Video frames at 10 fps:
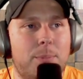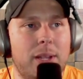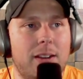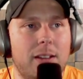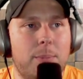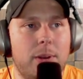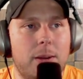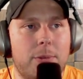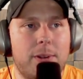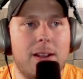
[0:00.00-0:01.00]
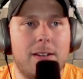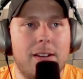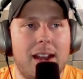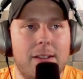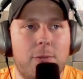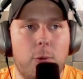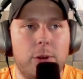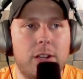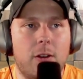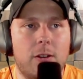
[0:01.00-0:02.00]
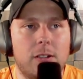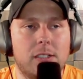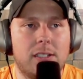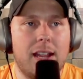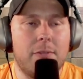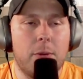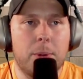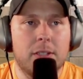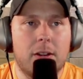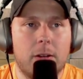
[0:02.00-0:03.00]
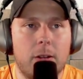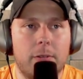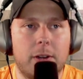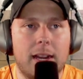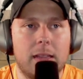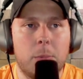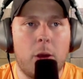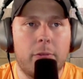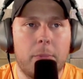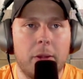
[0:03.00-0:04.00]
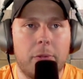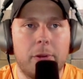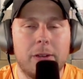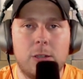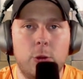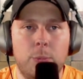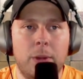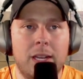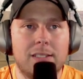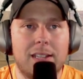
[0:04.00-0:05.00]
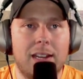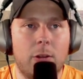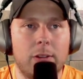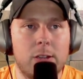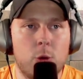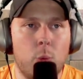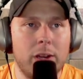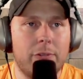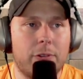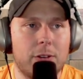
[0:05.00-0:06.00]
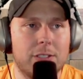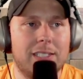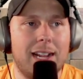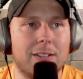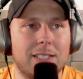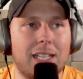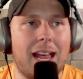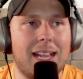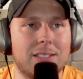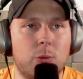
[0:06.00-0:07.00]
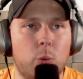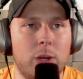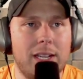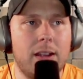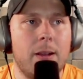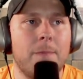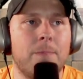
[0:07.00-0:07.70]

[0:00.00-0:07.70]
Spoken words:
Pitt only put up 384 yards, gave up a turnover, had the ball for about 32 minutes, and only 20 first downs last week